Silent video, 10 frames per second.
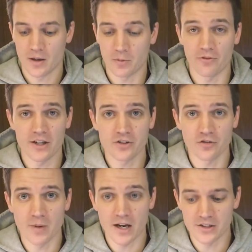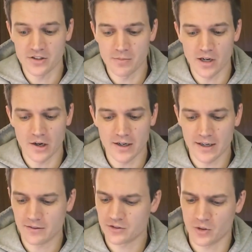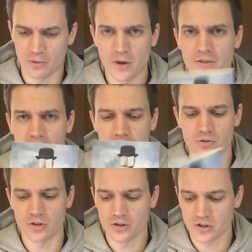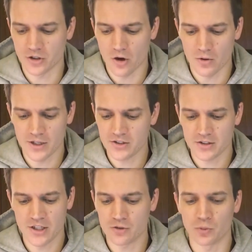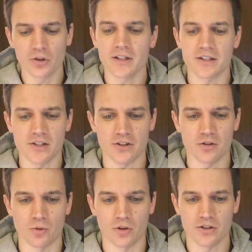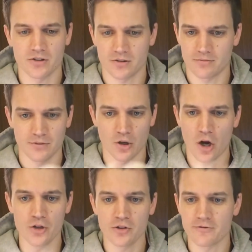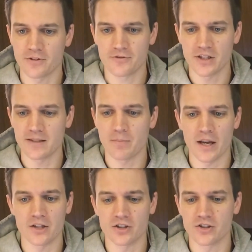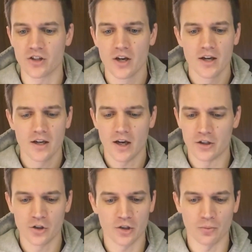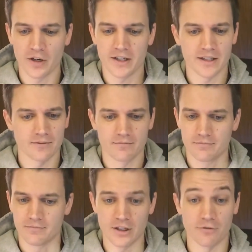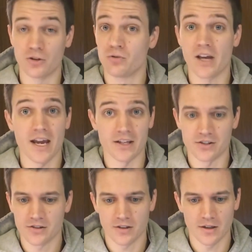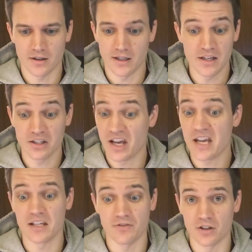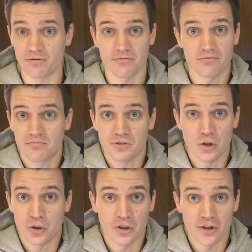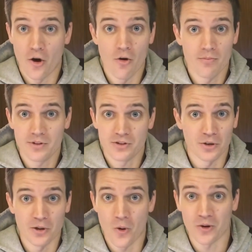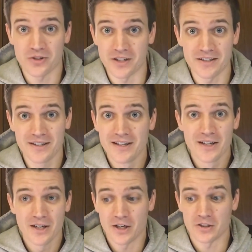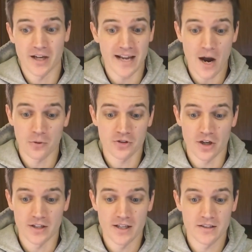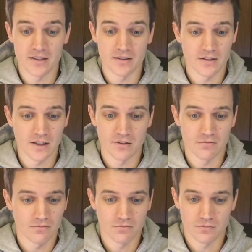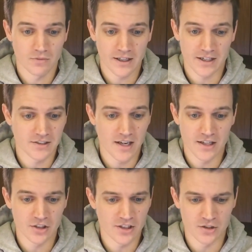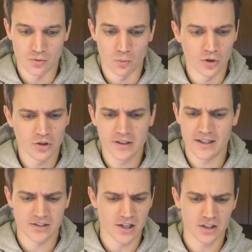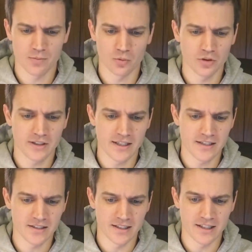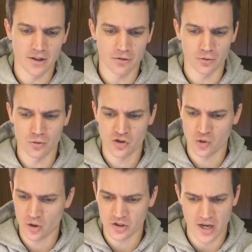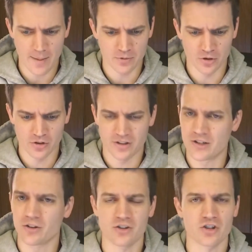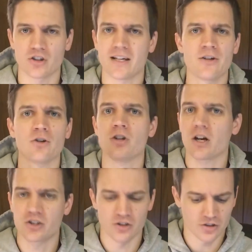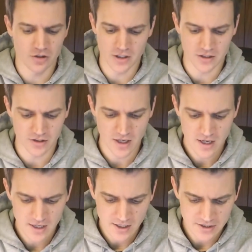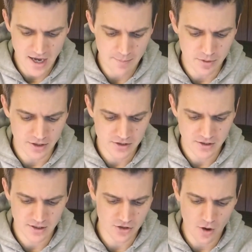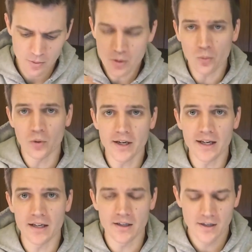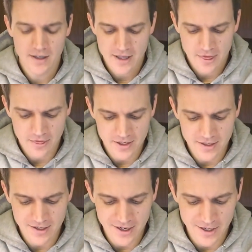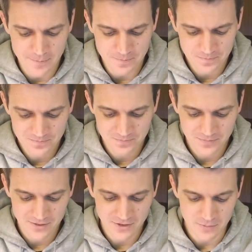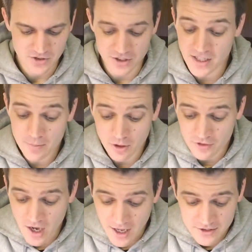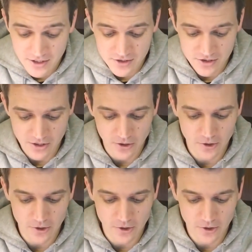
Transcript: professor of mine in seminary, and so I read this a few years ago. It's really accessible. It's 115 pages. You could read it in a few days, in a day even, if you're at home during quarantine. You got hours on end, and like I said, it's a really accessible, really easy to get through, short chapters, just introductions to these topics. And so I want to read the table of contents here